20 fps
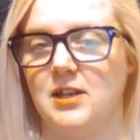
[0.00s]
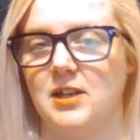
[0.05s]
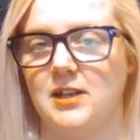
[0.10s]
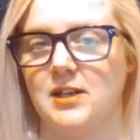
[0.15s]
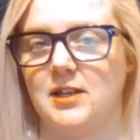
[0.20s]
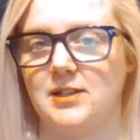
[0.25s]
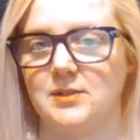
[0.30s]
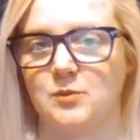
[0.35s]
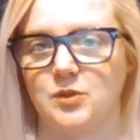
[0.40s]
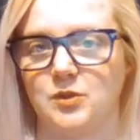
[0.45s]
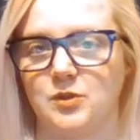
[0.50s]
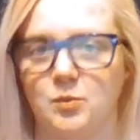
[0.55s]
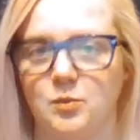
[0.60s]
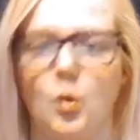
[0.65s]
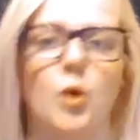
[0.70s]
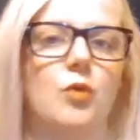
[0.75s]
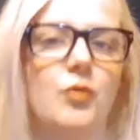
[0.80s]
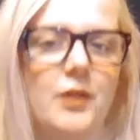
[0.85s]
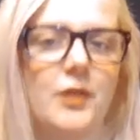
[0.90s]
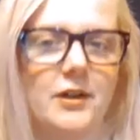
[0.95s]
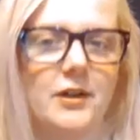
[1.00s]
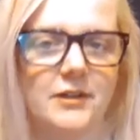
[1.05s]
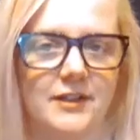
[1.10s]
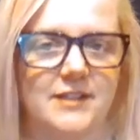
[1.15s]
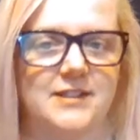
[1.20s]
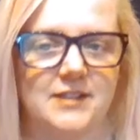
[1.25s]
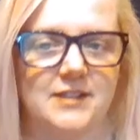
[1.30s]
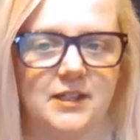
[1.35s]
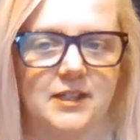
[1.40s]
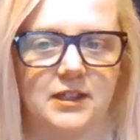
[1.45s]
it was more
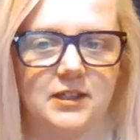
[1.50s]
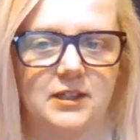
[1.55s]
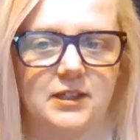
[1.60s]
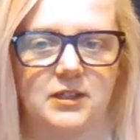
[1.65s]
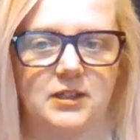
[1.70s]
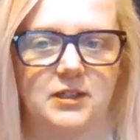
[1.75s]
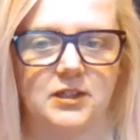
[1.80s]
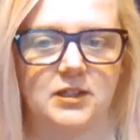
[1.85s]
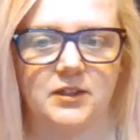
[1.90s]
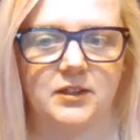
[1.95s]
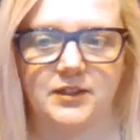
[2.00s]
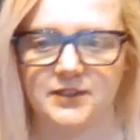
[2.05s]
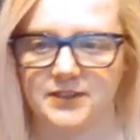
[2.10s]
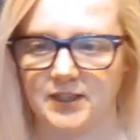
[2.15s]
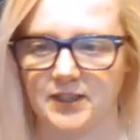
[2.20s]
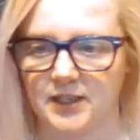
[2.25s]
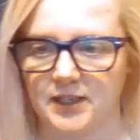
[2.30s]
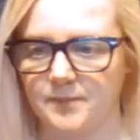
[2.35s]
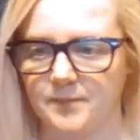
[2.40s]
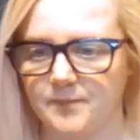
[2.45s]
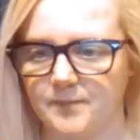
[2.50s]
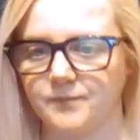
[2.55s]
realistic, let's say.